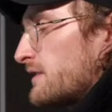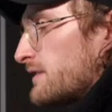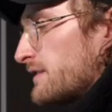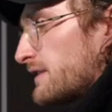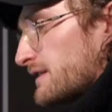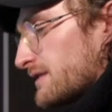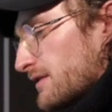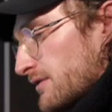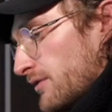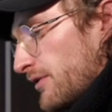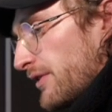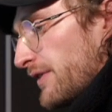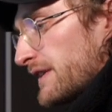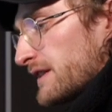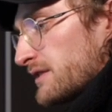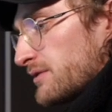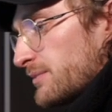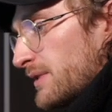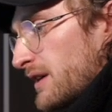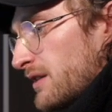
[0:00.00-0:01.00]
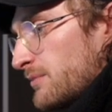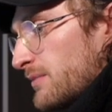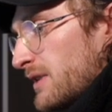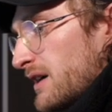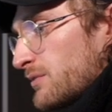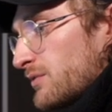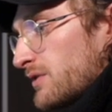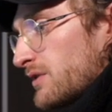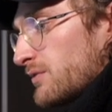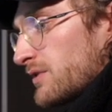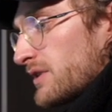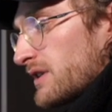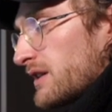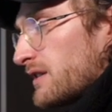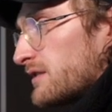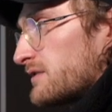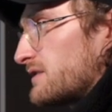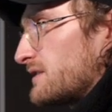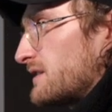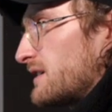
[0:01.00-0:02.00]
that's another thing to bear in mind when you're working
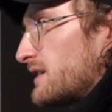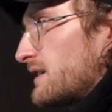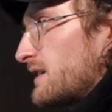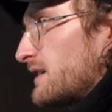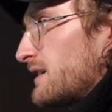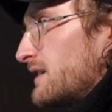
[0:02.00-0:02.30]
on sync,